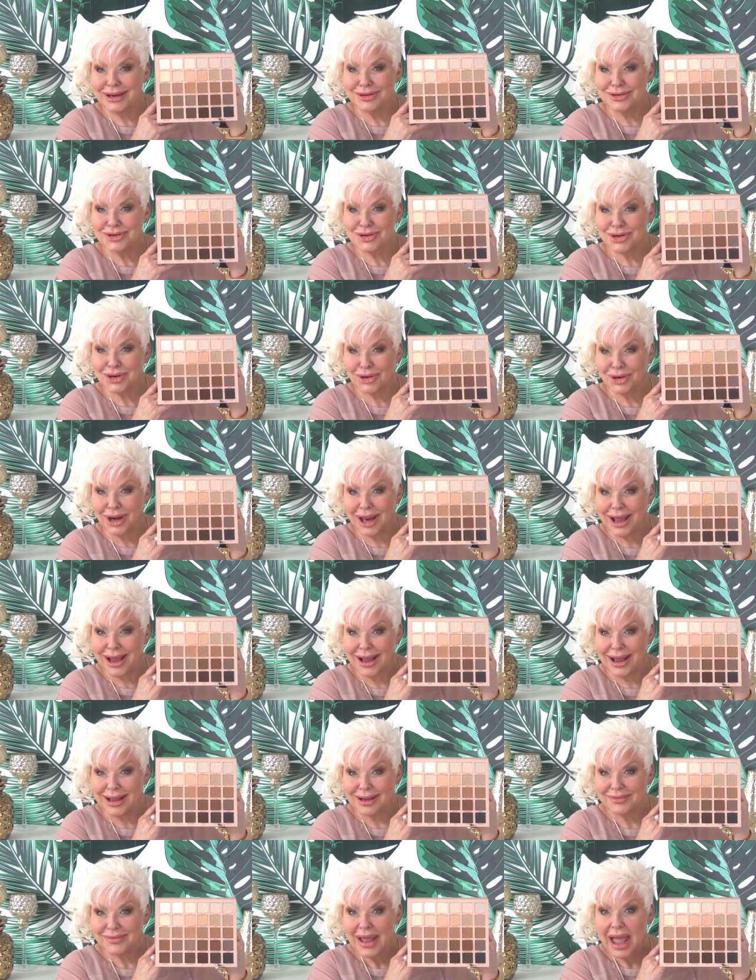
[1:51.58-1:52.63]
in your
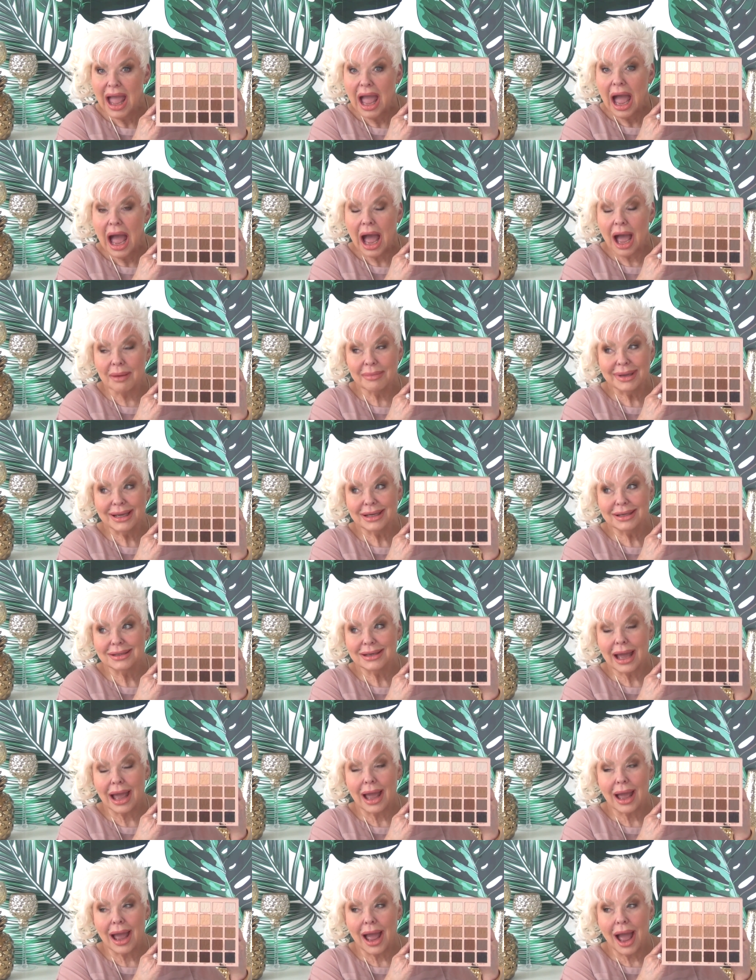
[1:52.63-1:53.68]
life? I
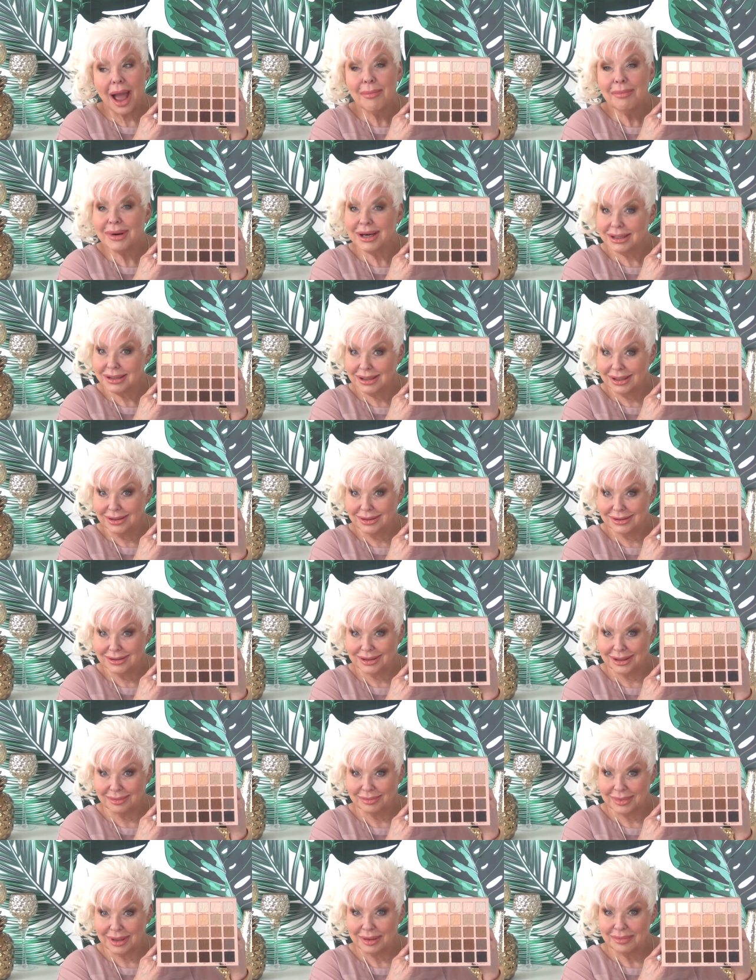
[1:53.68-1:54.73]
mean, I'm going to tell you
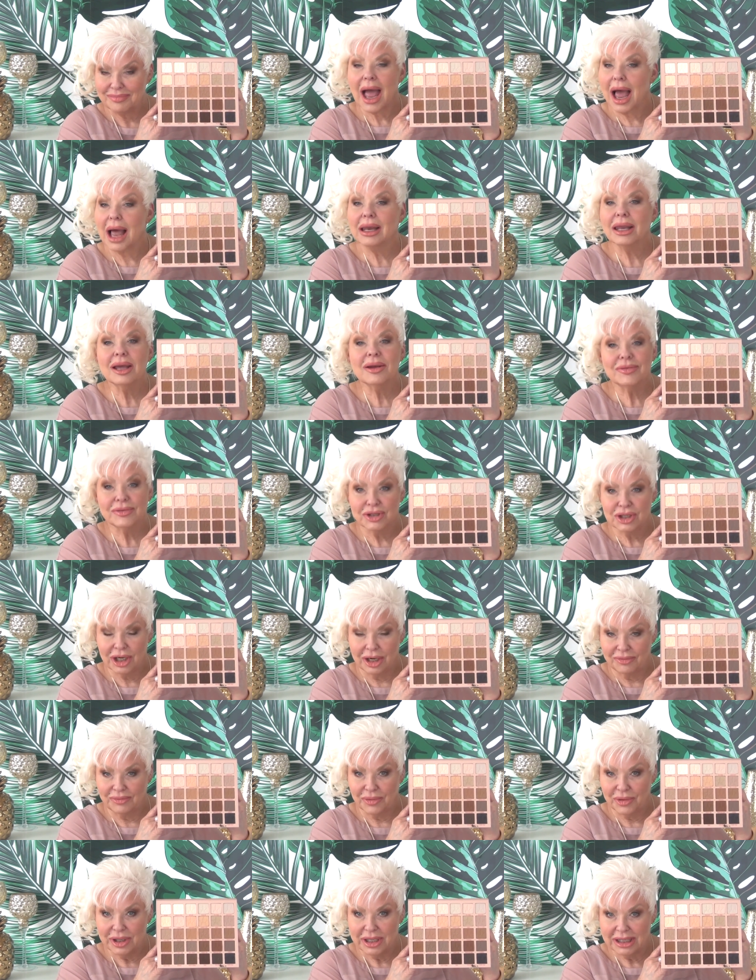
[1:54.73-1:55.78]
something. I love
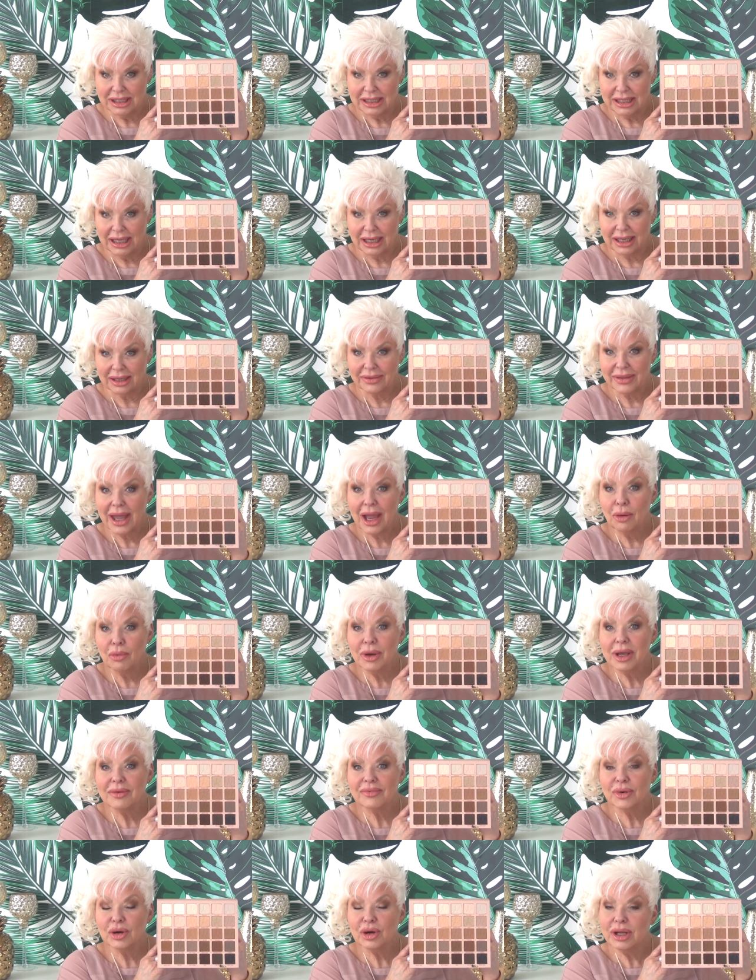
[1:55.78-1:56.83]
Jeffree to death.
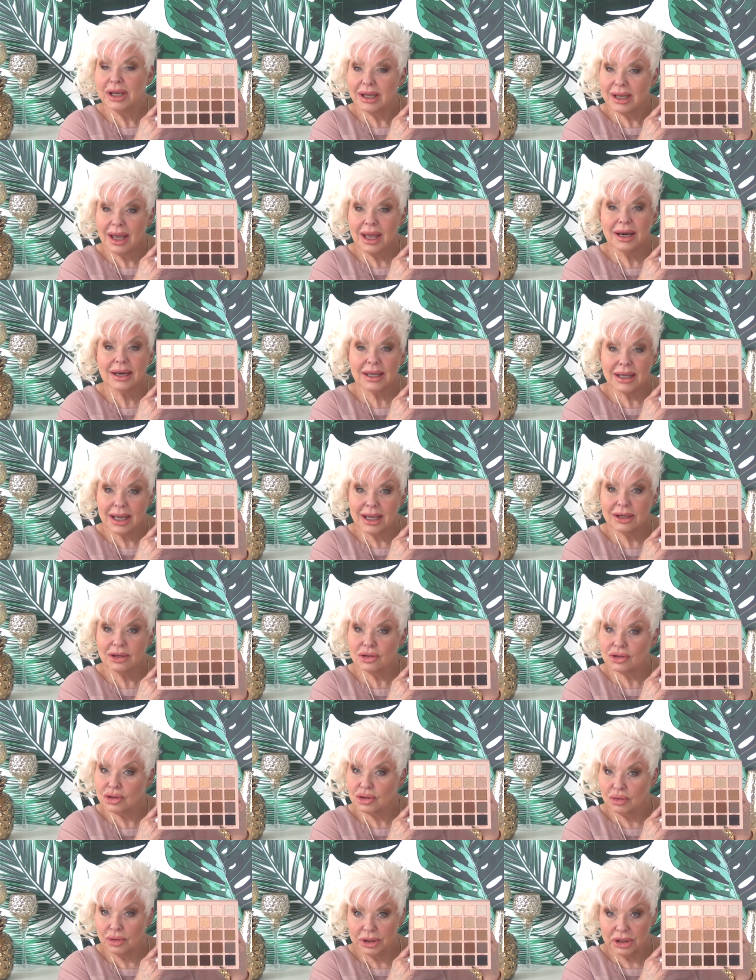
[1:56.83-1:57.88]
However, he kind of
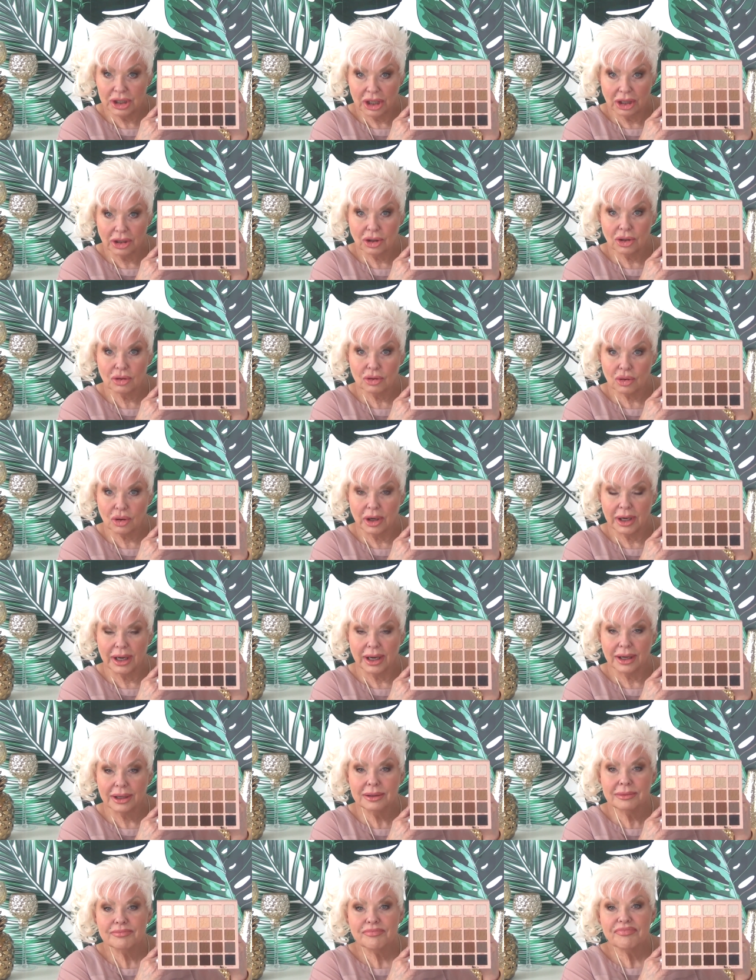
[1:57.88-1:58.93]
caters to a younger
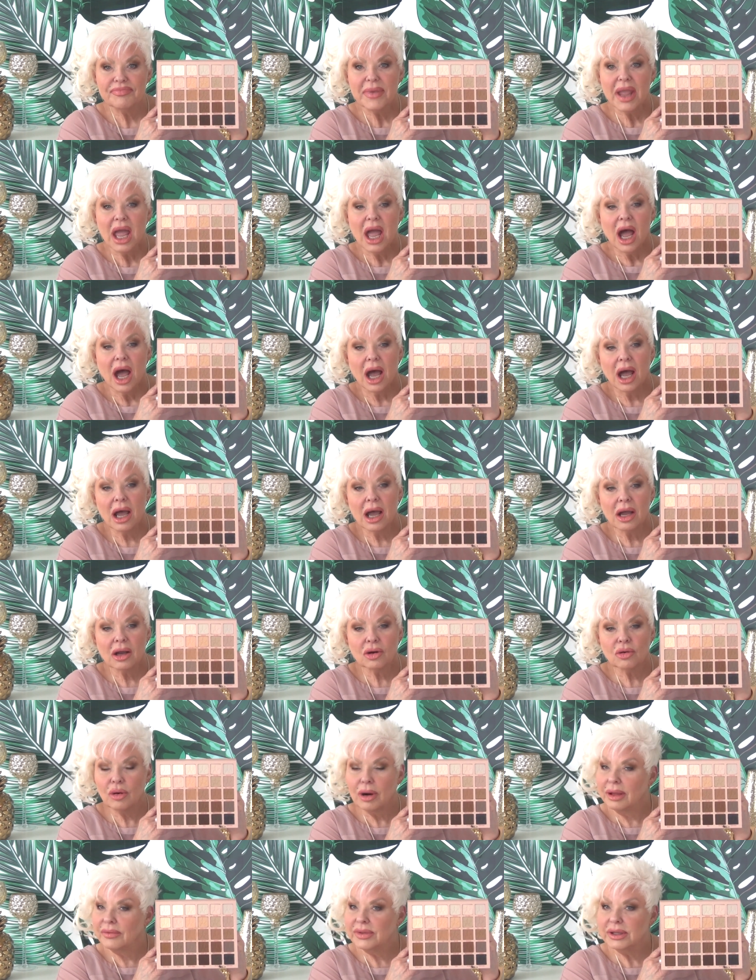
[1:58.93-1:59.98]
crowd, a
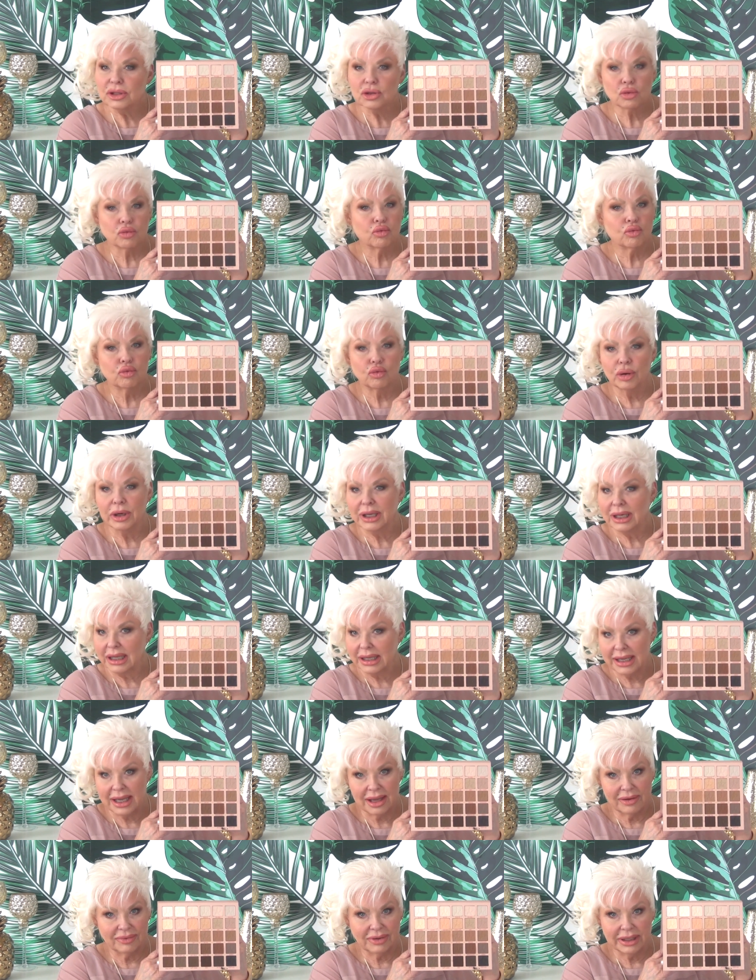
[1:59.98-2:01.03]
crowd that's
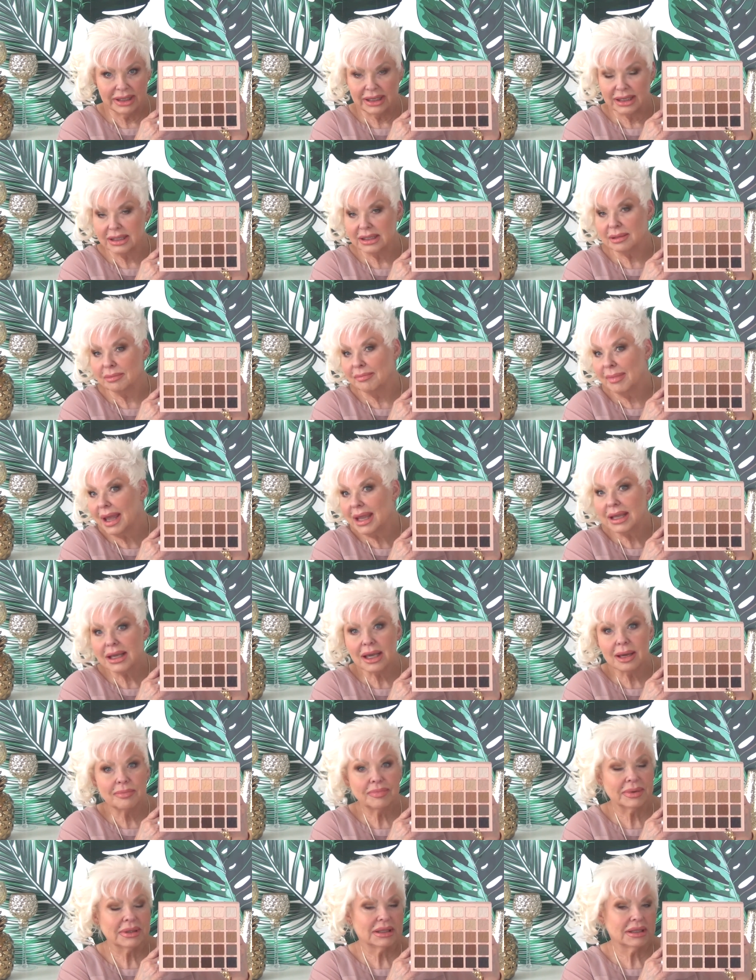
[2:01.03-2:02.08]
really heavily into
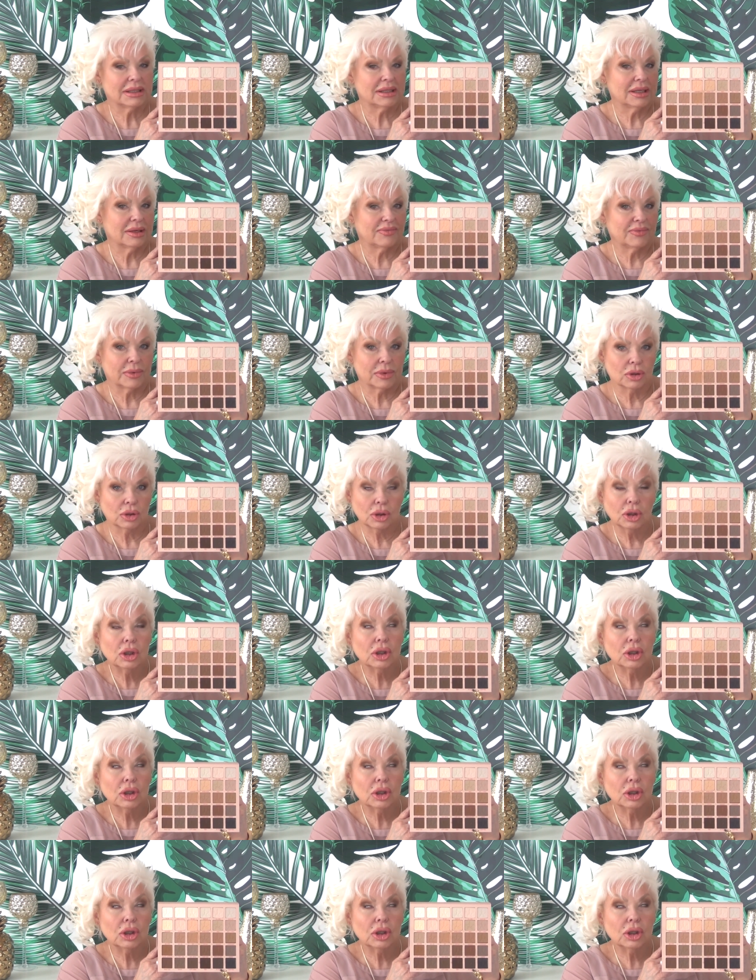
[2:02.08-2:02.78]
makeup and the different